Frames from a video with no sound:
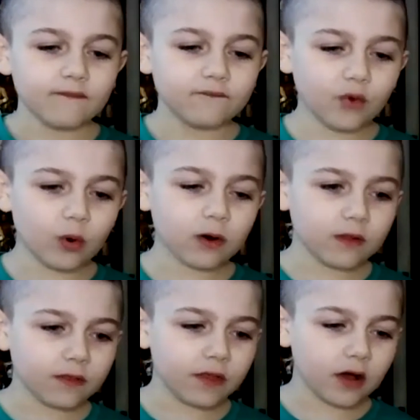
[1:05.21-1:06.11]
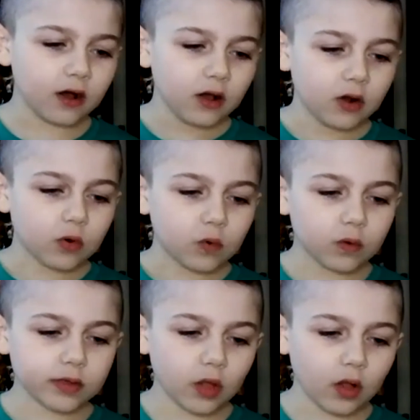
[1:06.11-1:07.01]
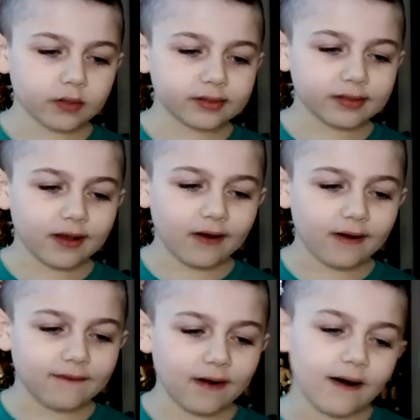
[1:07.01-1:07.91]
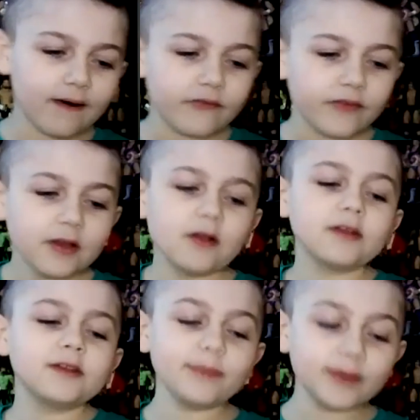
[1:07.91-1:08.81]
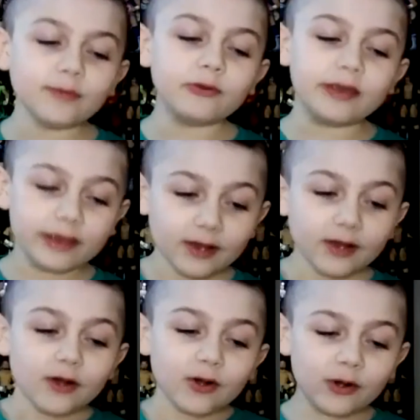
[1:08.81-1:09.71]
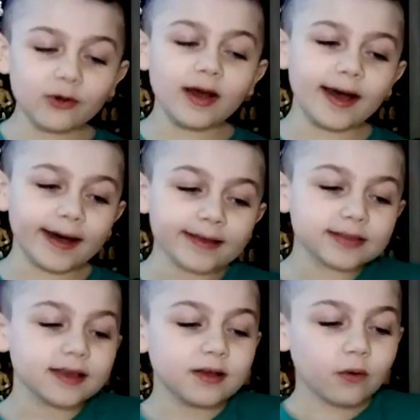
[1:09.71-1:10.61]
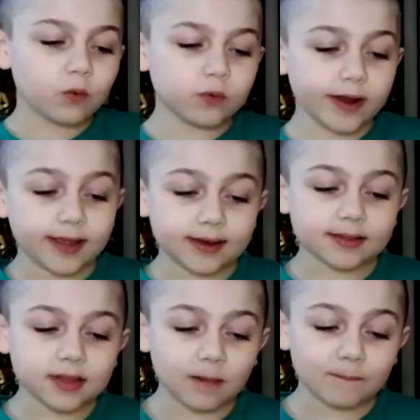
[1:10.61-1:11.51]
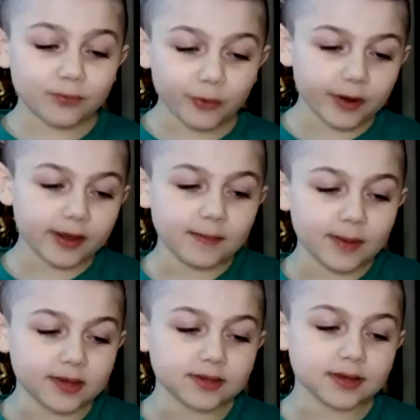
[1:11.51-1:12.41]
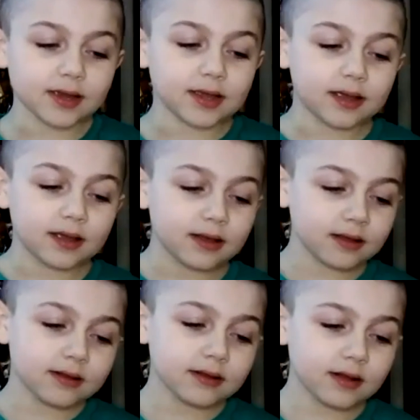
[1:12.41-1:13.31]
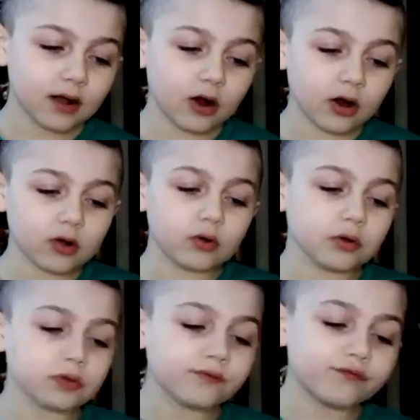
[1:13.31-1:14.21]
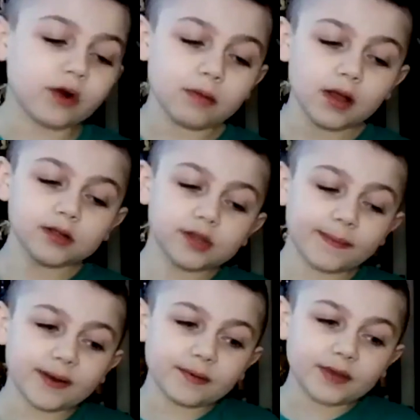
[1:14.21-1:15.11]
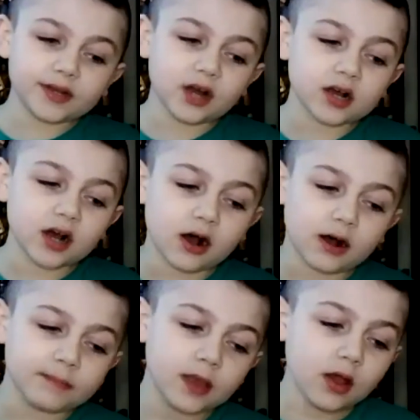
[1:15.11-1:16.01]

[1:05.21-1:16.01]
for the results of WWE, who has written some pretty amazing articles from WWE.com.